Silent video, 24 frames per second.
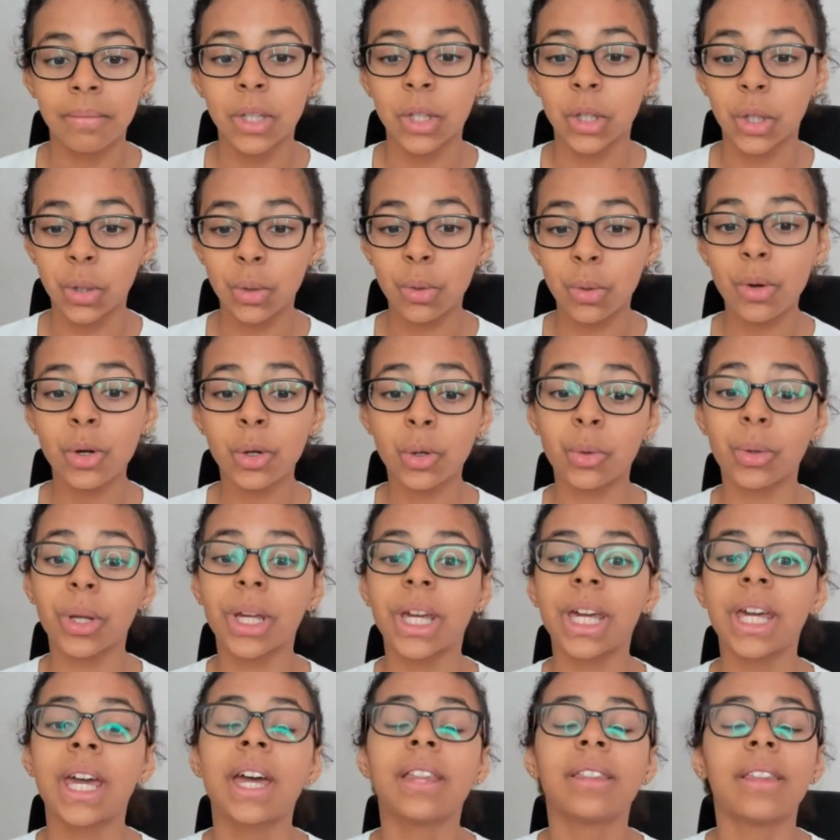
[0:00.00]
you
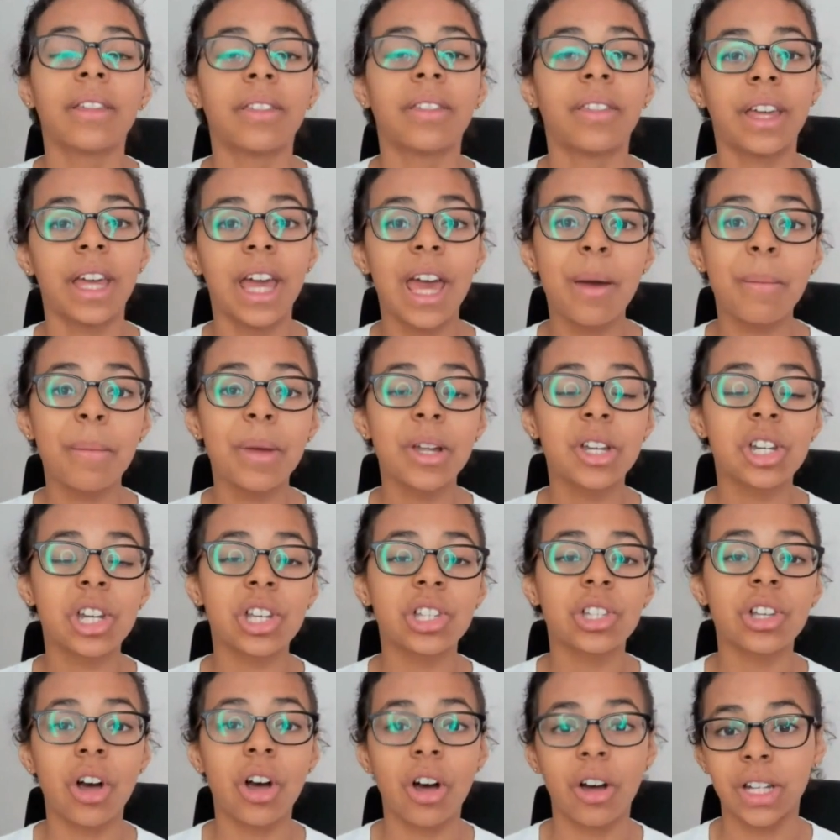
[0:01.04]
agree that the
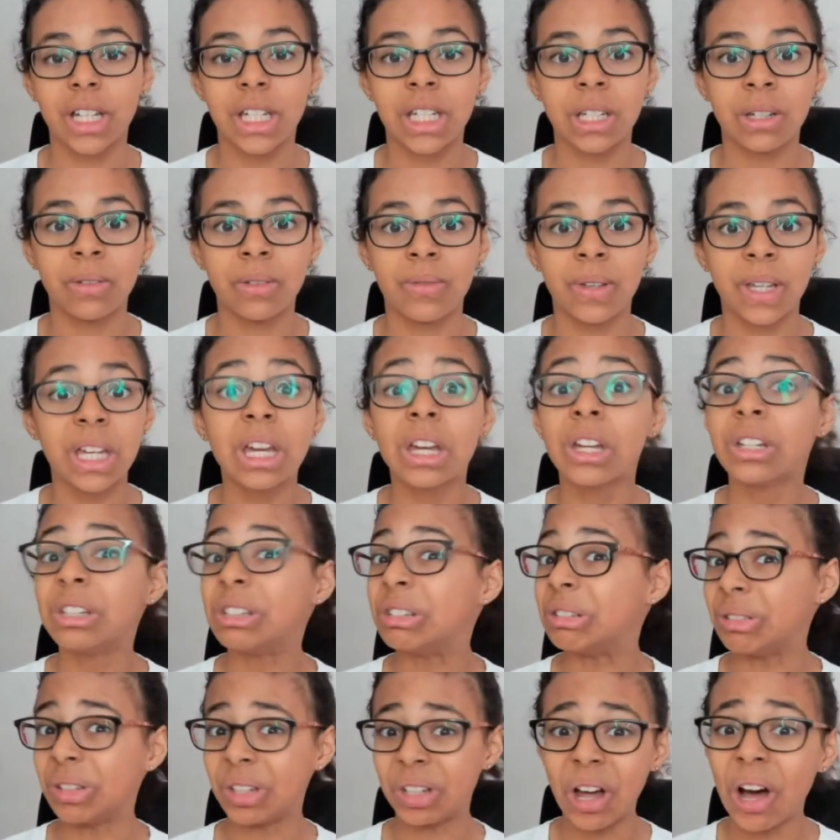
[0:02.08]
images on TV
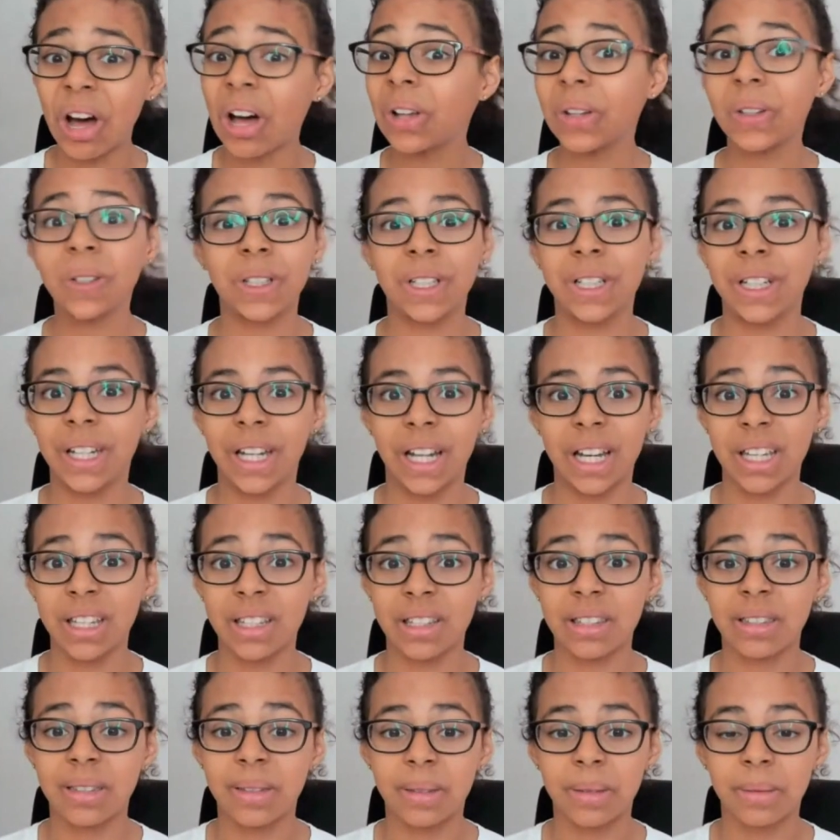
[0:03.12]
do not look
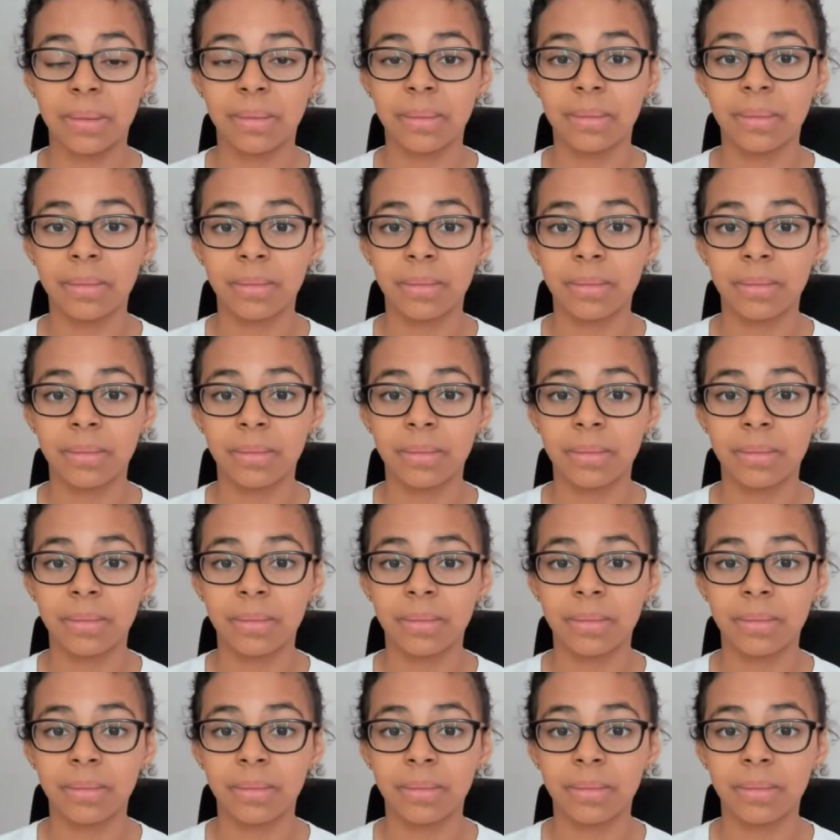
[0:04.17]
nice.